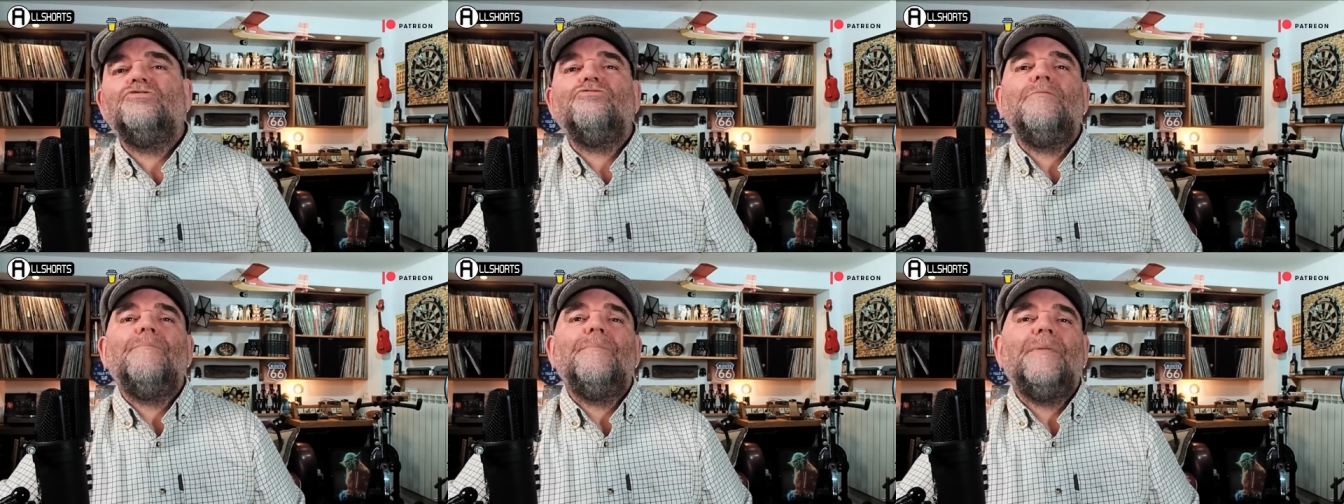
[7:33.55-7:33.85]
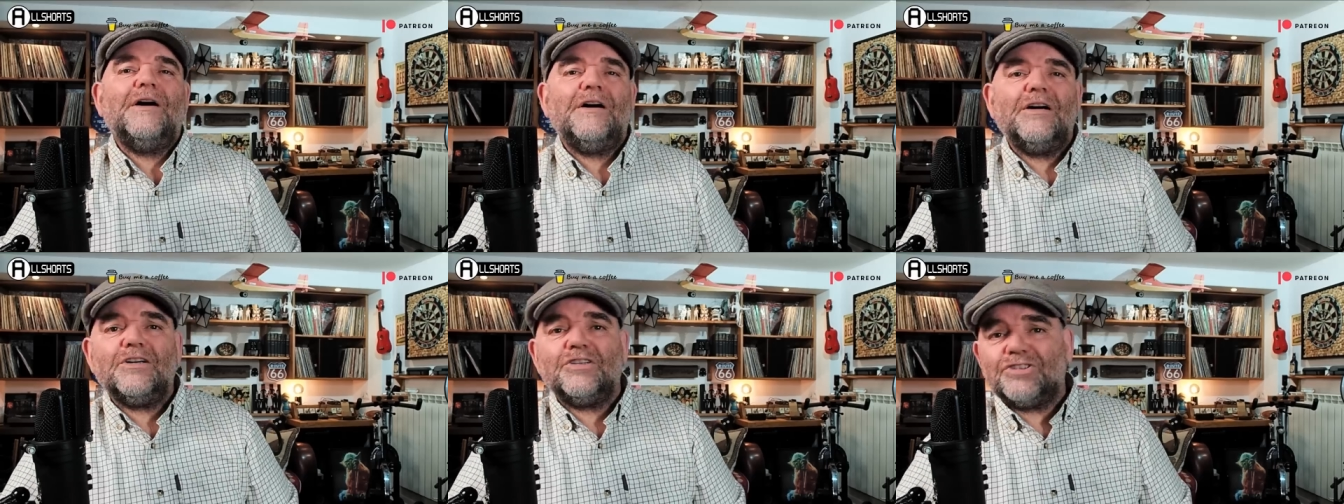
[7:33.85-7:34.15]

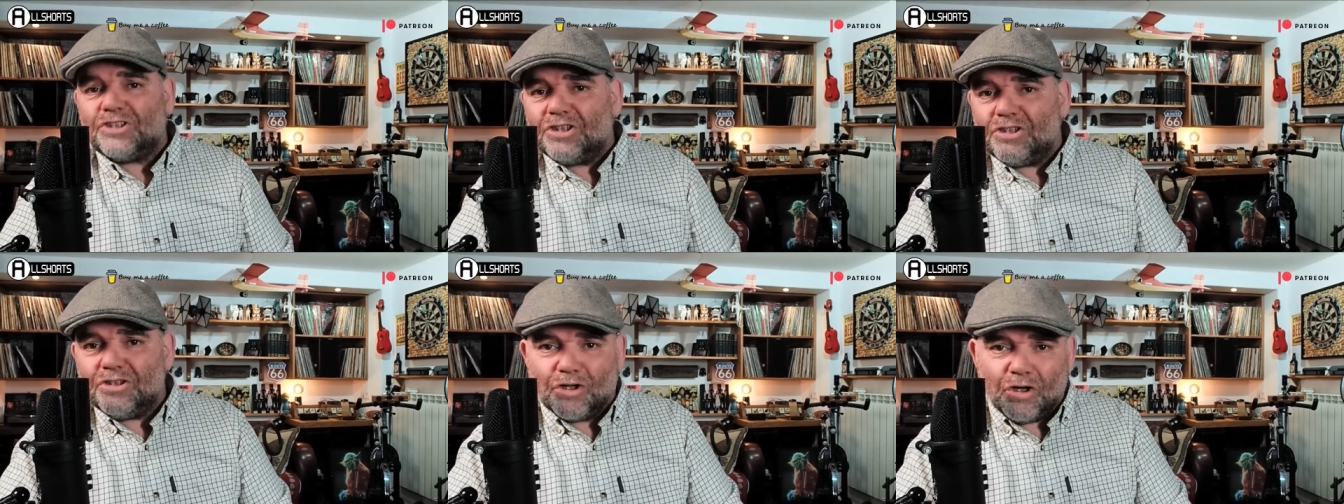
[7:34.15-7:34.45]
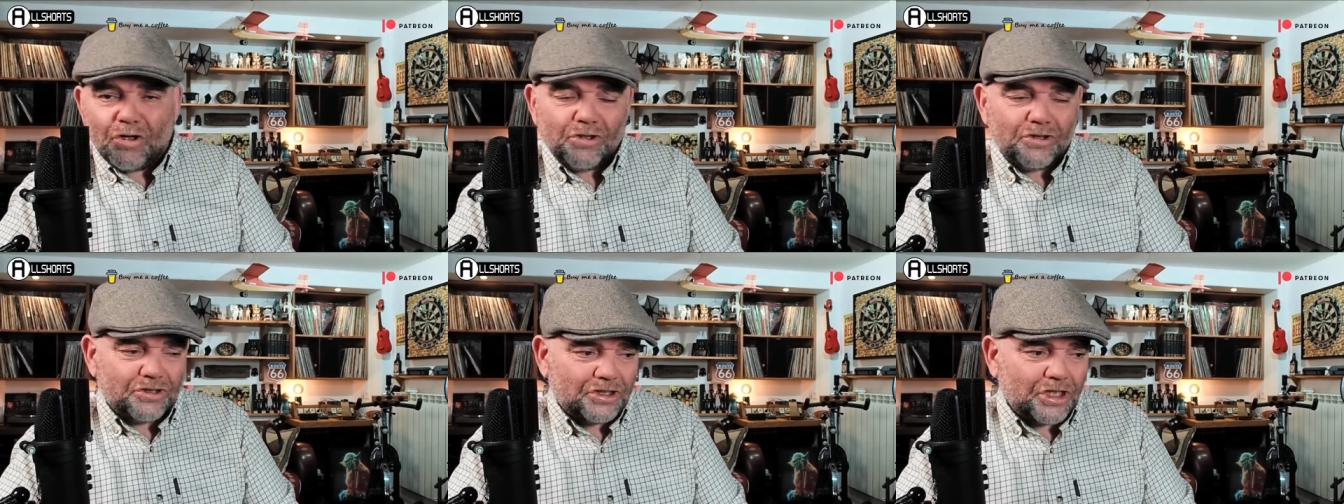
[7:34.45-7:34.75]
remarks are
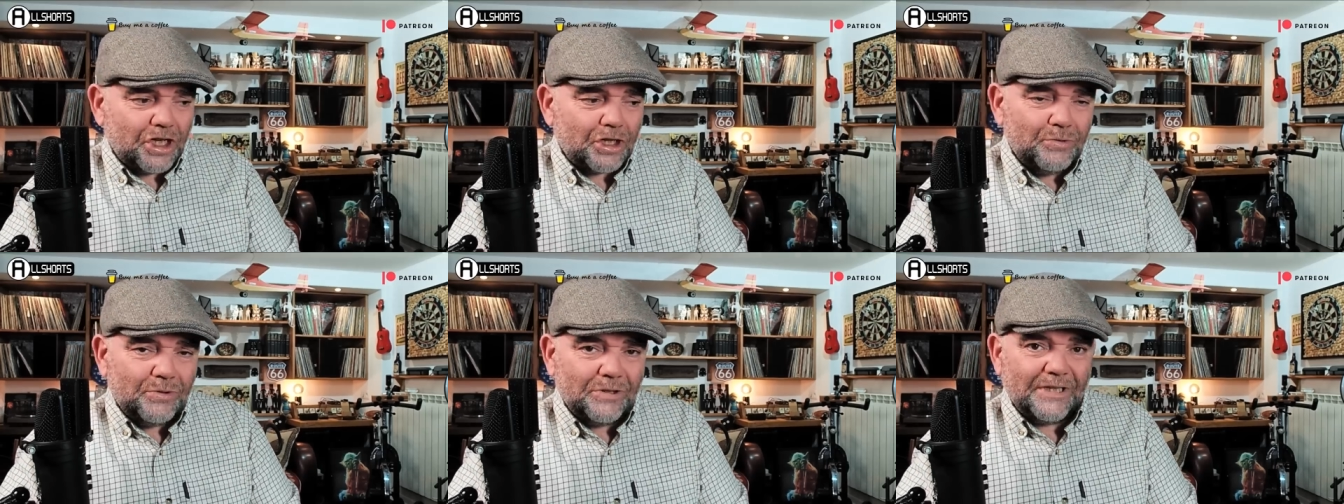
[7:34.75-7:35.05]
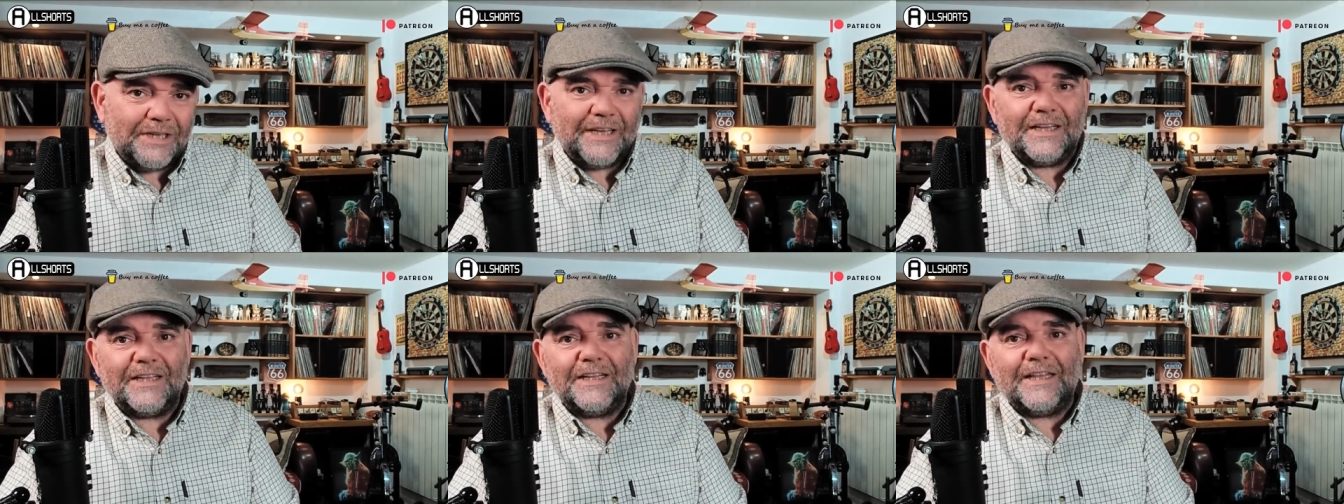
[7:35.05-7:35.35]
not
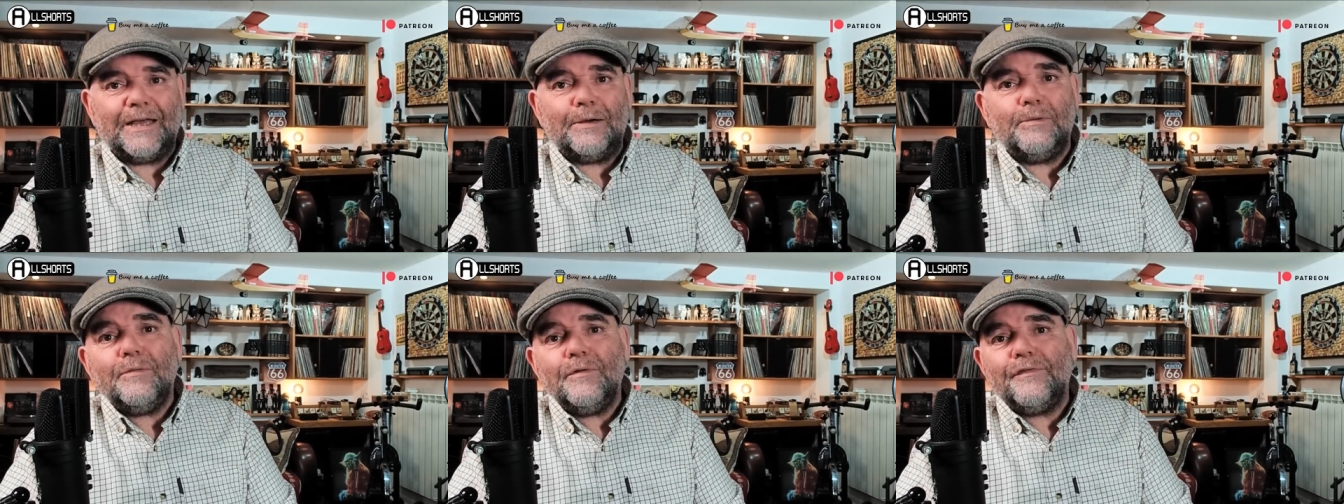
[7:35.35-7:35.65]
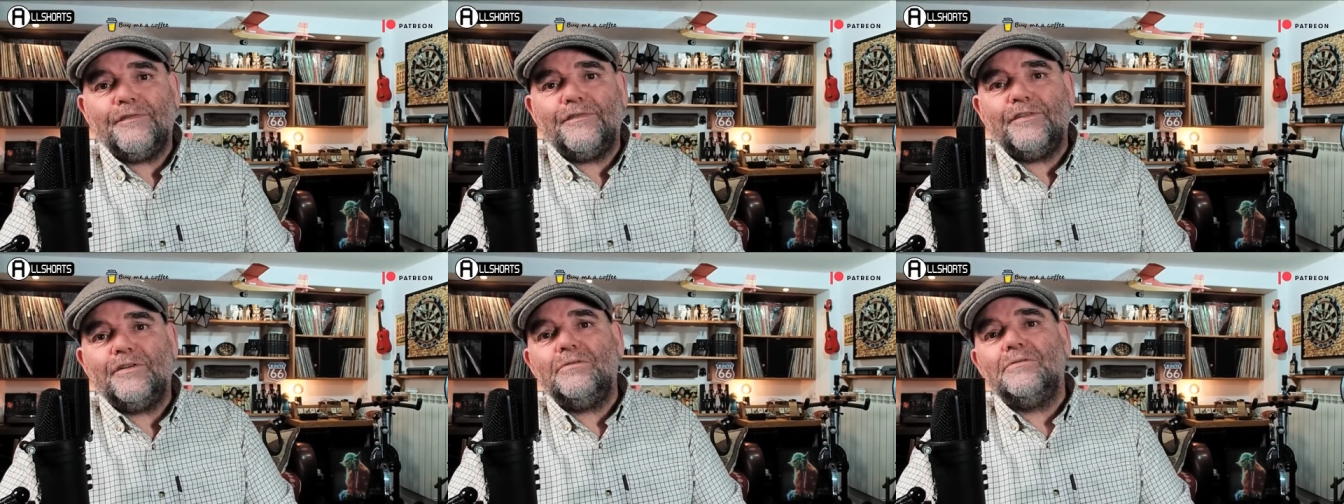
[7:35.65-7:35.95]
totally
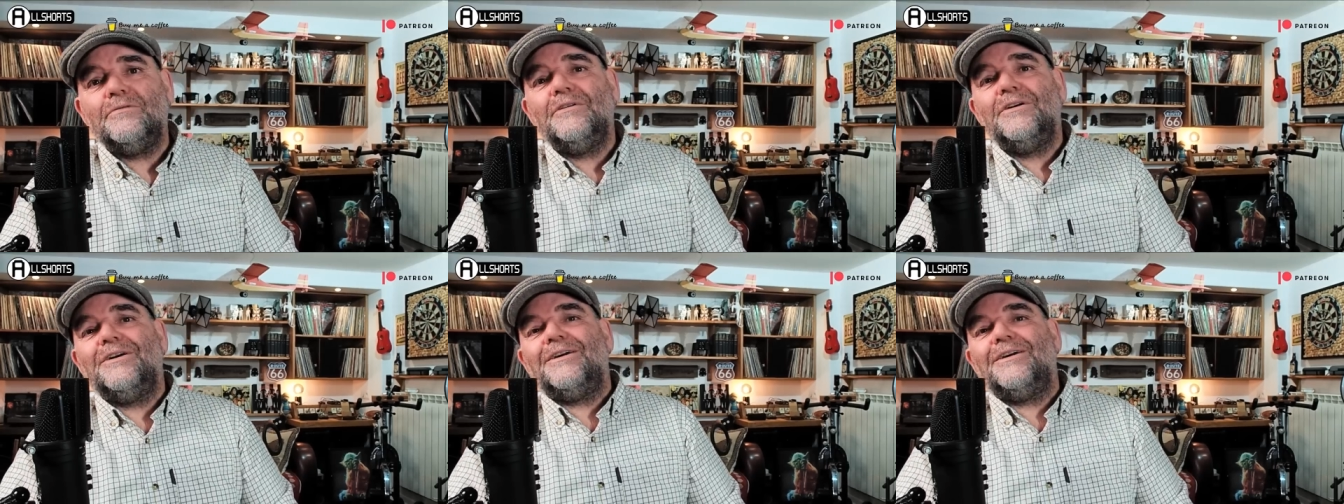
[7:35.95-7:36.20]
unhelpful.